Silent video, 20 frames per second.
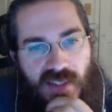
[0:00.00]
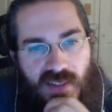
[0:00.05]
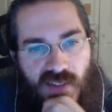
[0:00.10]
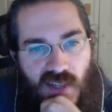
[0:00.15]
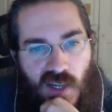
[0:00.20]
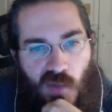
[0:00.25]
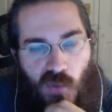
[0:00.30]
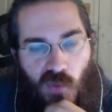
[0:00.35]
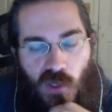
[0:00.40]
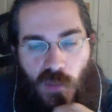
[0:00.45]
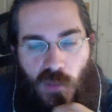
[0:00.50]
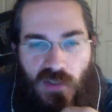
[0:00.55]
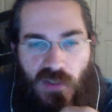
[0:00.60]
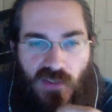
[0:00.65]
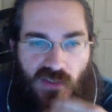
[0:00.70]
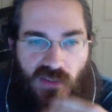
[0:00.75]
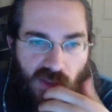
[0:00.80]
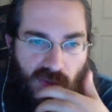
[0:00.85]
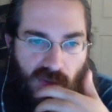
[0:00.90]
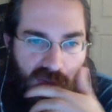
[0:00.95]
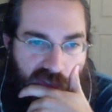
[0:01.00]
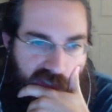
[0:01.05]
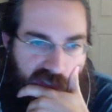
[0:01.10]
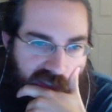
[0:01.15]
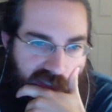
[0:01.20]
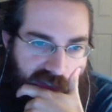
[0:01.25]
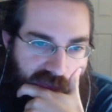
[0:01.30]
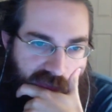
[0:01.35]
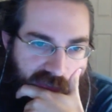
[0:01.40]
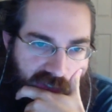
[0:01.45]
did not write myself into
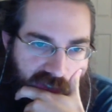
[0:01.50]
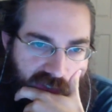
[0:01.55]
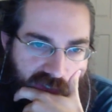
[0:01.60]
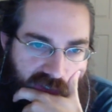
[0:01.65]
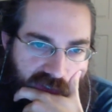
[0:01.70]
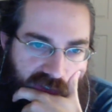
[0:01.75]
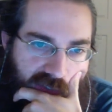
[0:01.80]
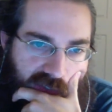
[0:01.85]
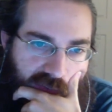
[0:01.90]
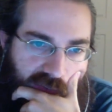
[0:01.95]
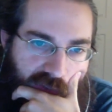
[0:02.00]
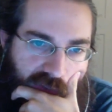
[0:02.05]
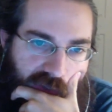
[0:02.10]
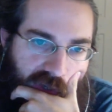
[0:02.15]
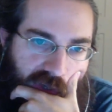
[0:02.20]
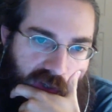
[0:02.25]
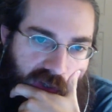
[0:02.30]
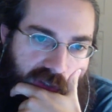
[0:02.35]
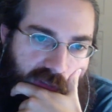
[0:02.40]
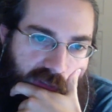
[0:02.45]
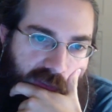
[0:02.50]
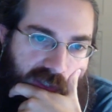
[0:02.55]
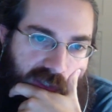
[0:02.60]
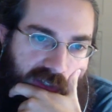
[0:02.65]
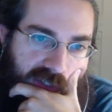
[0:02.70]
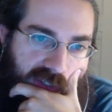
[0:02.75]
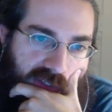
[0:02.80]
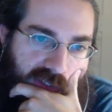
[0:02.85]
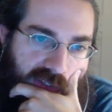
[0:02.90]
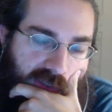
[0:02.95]
any adventures. It never occurred to me to
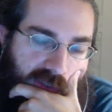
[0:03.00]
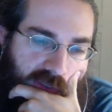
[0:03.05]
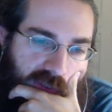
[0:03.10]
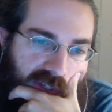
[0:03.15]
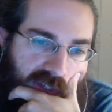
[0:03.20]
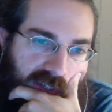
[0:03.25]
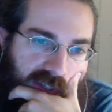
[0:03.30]
do.